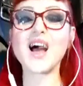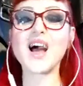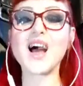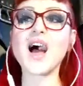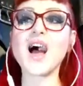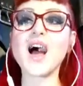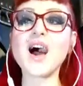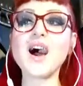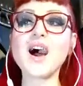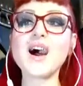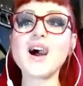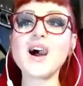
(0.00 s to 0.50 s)

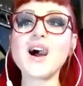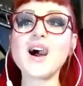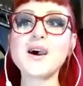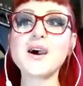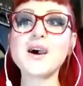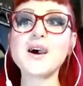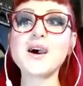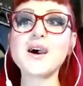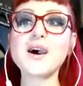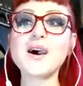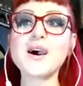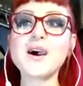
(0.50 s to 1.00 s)

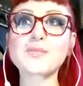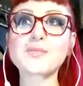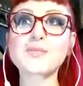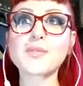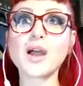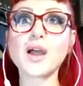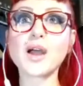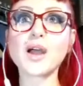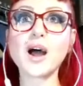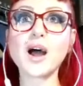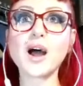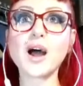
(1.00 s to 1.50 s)
I
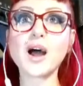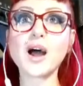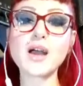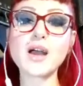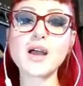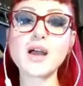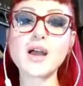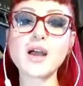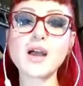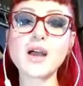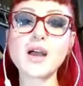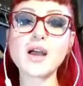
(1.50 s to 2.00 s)

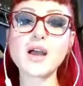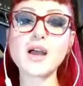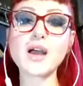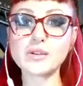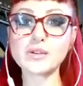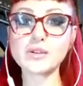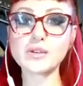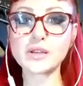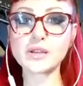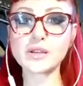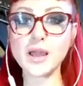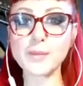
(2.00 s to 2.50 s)
have had
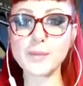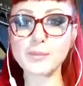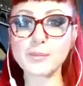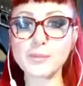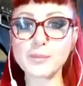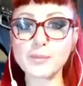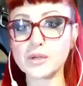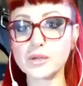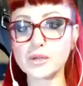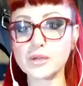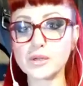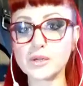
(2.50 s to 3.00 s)
a
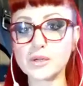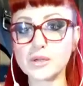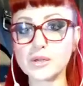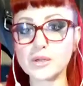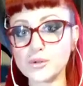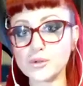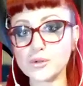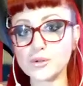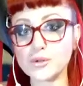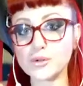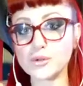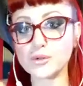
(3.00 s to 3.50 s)
couple of
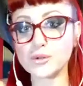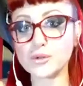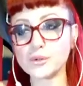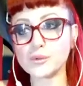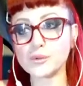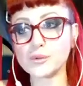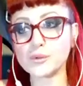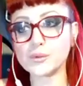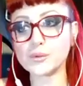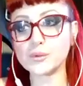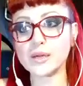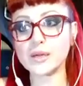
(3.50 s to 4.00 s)

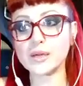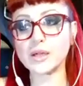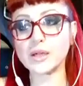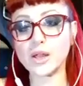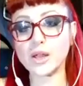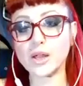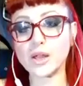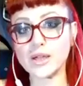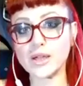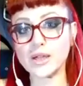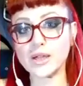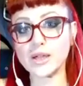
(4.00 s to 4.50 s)
new
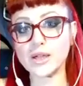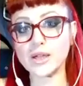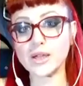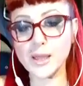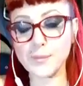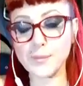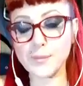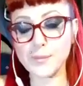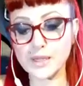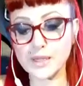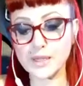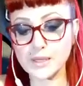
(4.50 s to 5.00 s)
clients
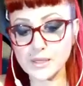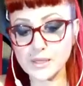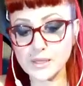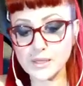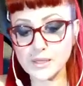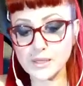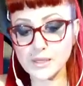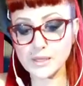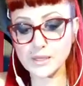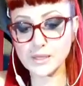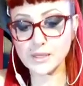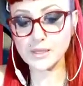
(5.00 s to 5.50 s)
come in
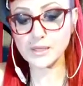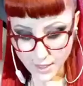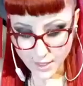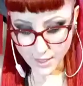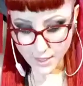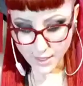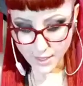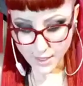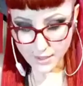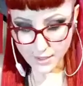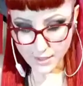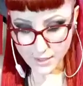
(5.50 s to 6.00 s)

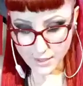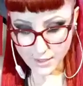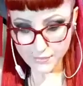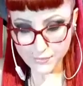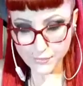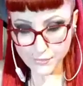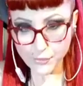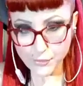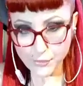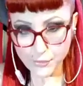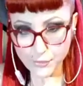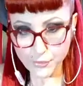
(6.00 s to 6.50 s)

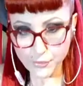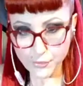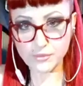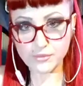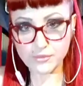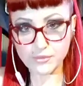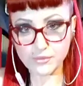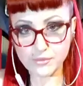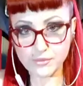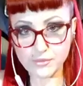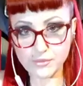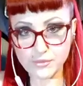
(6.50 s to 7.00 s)
for the
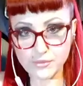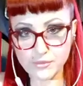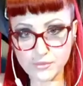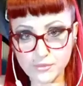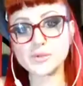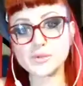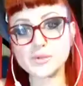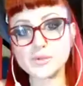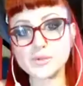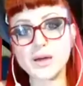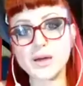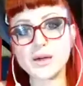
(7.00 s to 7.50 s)
Fluffy
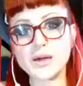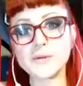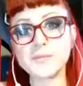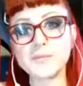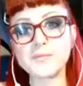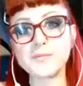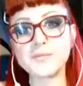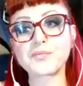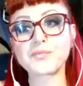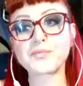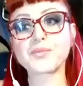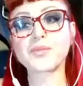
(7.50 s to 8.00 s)

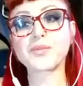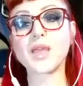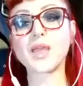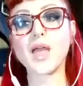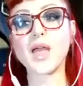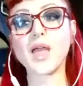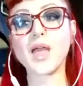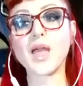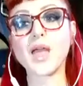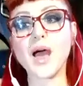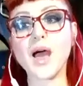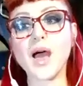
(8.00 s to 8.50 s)
Boudoir,
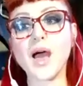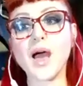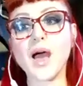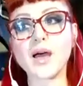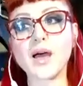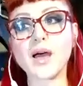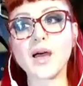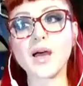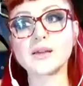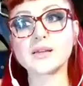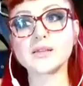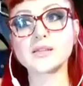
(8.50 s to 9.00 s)

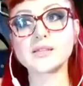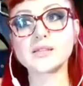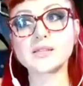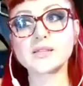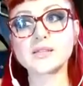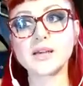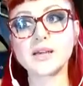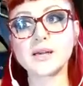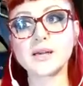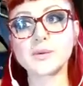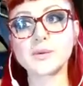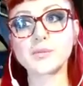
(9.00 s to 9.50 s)

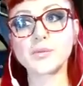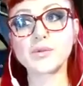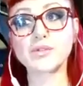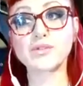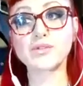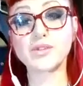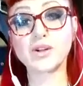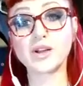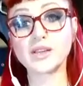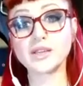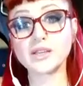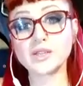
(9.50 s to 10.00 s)
and we
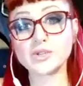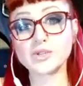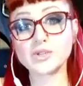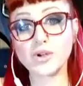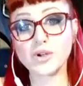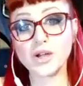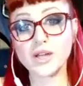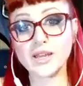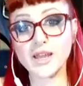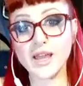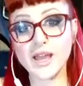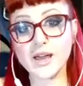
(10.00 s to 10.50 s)
finally
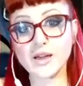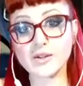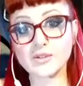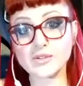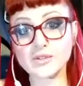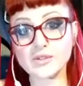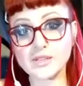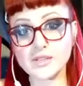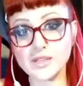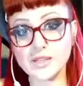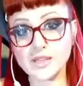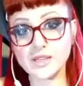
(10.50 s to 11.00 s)
tried
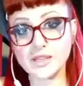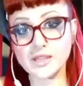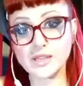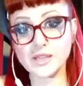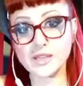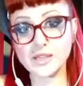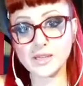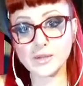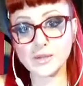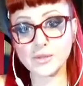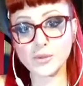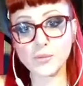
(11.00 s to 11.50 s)
out
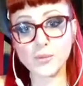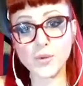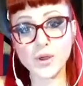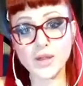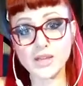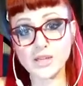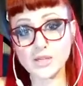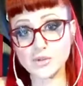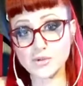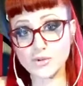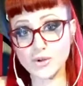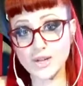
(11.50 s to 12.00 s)
the
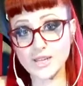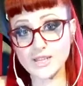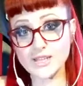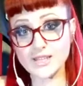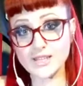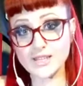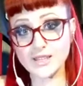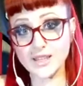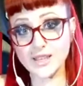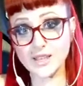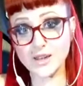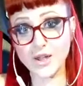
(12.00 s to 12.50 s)
wedding
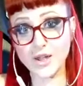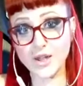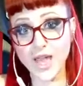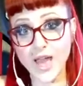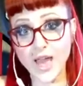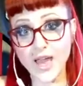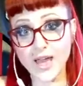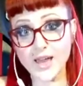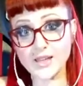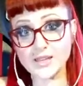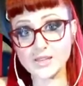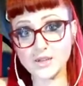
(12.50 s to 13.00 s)
dress that I
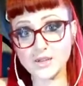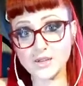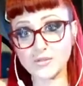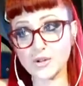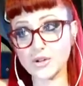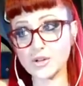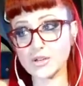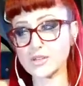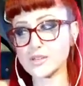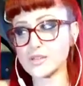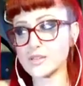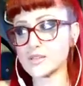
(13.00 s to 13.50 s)
had. I've
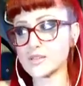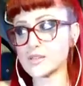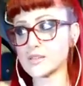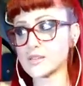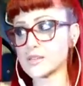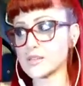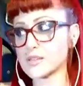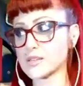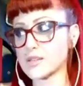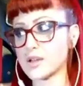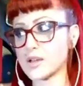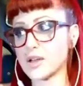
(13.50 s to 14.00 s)
got a
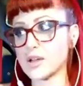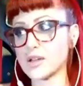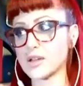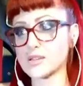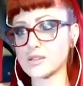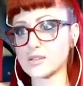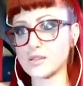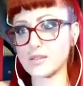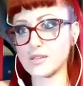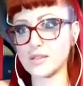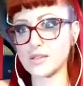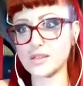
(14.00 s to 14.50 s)

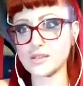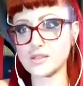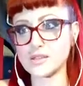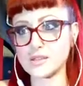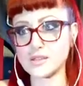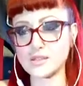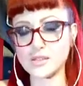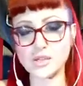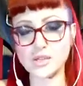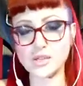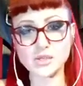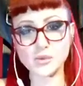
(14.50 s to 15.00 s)
size, I think it's
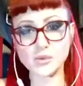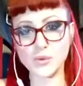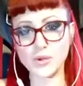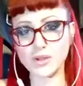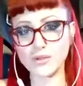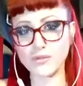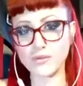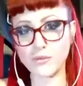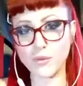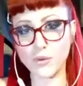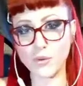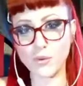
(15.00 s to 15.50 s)
a size
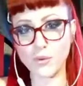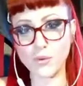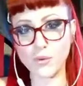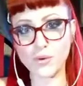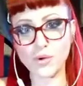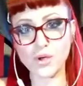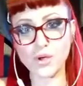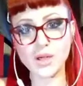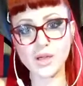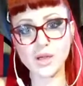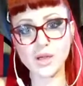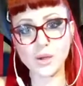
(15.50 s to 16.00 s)

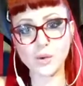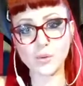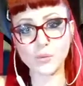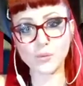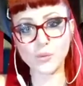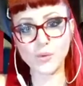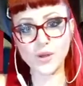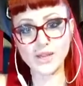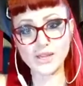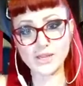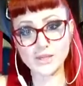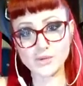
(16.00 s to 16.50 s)
24
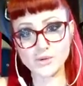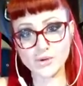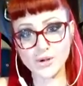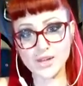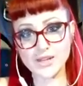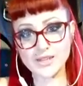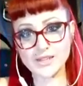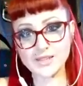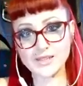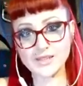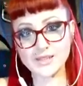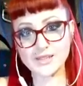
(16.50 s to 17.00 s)
wedding
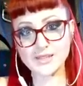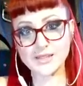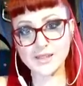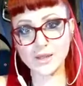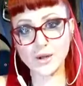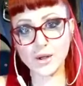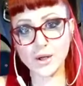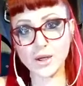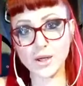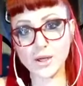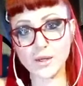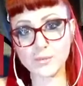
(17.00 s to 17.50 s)
dress
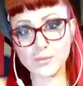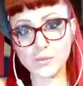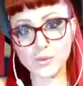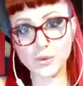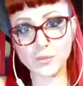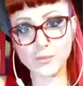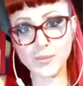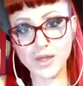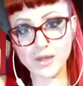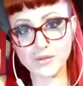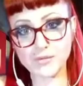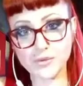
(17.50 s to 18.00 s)
that I
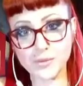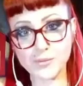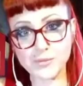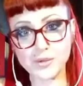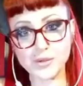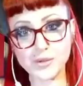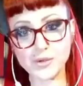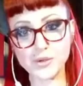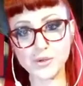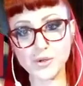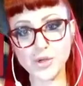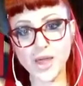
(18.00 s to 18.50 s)
brought back from
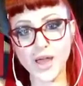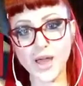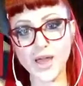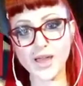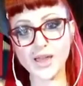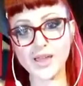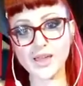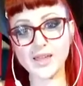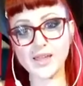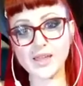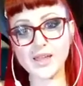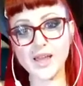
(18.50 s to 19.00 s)
the UK,
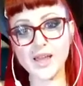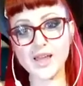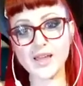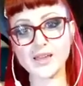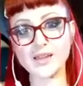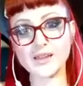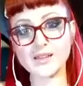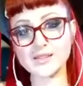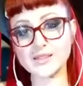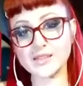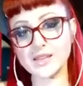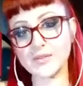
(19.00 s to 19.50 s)

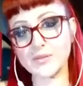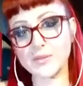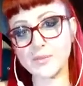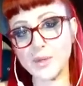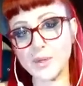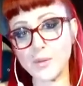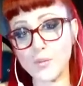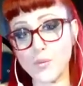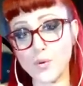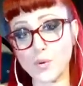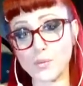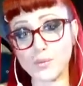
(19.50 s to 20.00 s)
and it's never
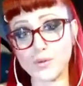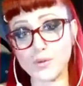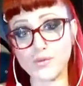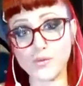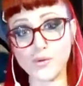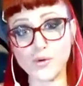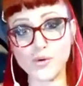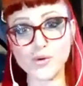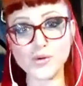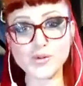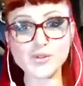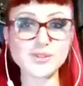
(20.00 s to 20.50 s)
been worn
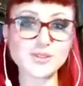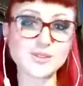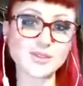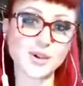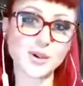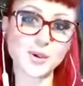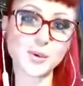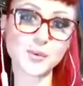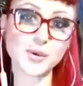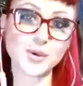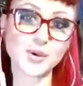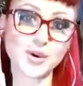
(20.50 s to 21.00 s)
before,
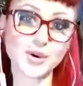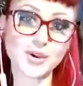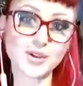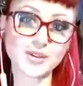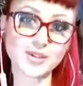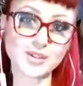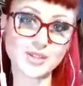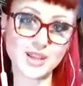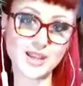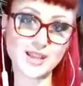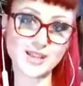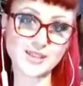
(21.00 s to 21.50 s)
so we got a
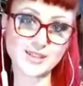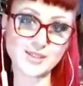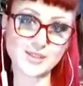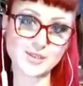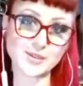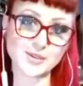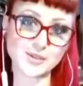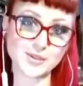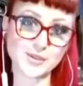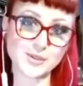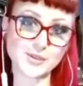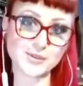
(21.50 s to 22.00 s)
chance
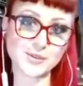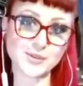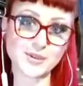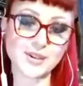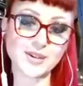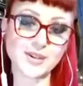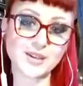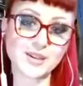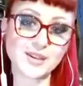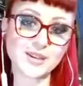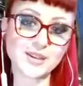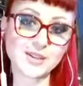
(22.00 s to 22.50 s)
to
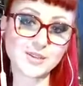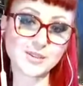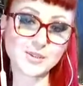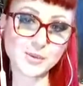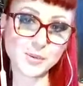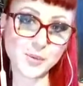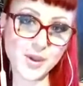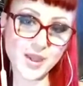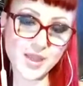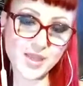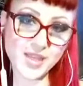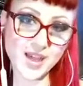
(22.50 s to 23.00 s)

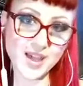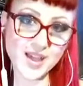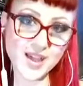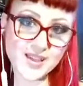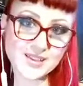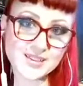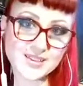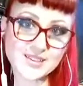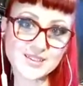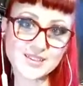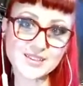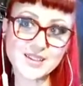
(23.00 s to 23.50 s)
wear
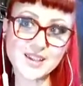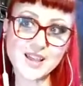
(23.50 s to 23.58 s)
that.